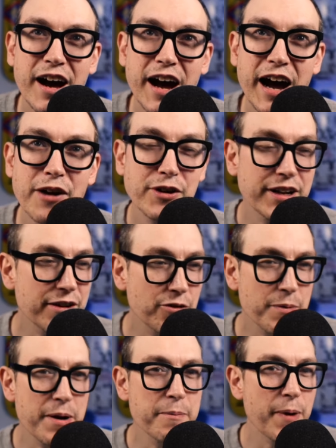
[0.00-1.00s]
How can I
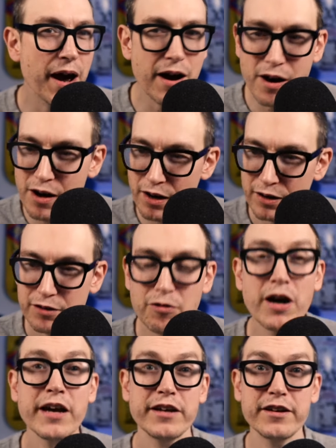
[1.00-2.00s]
remember? Ah,
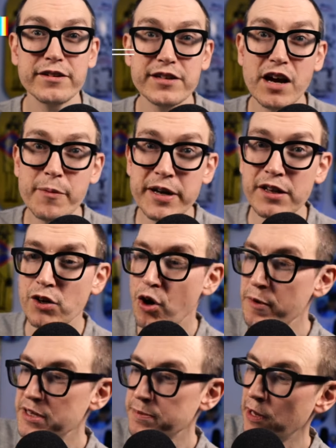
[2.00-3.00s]
right. Tell me in the
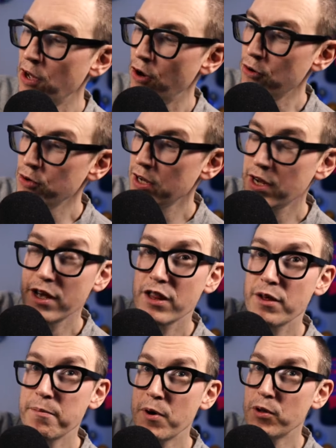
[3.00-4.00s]
comments below.
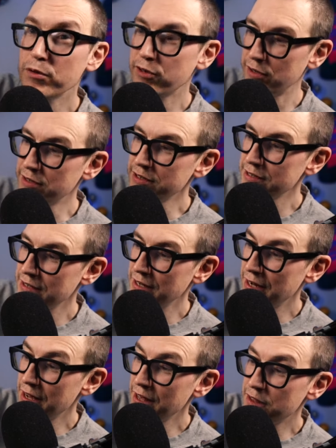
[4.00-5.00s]
The Mulders,
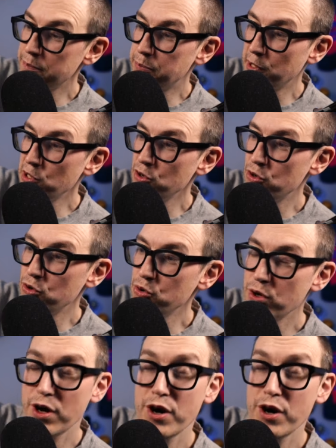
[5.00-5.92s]
the blue.